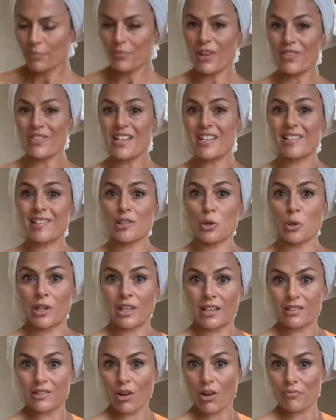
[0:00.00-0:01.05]
And this is tricky
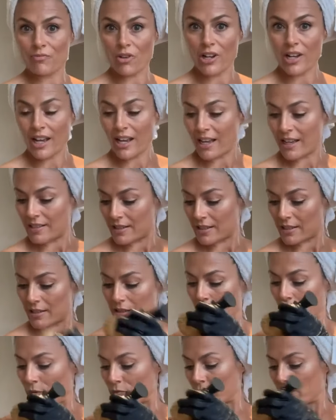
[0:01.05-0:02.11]
because I'm right-handed,
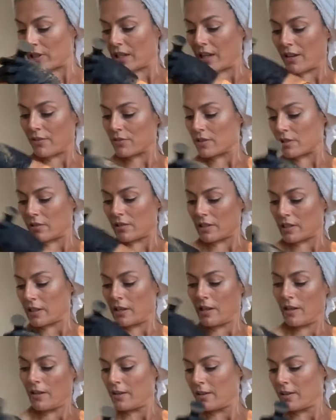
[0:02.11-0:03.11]
so I really have to like